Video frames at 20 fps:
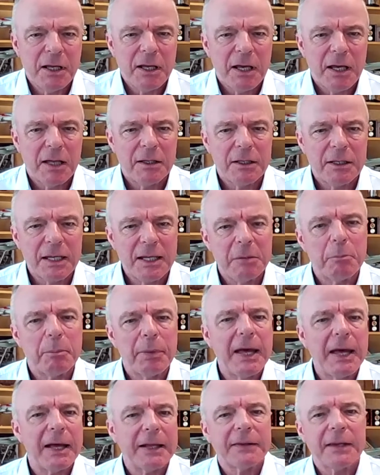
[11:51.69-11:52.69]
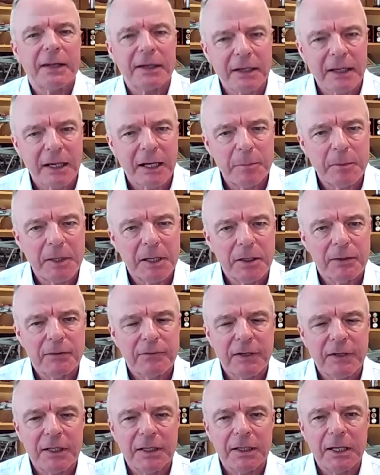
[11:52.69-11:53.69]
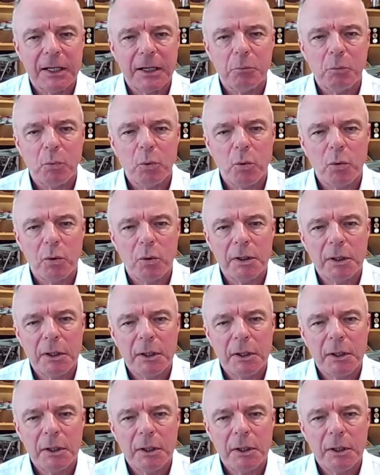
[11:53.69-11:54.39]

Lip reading: And in part, that came out of the Vietnam War.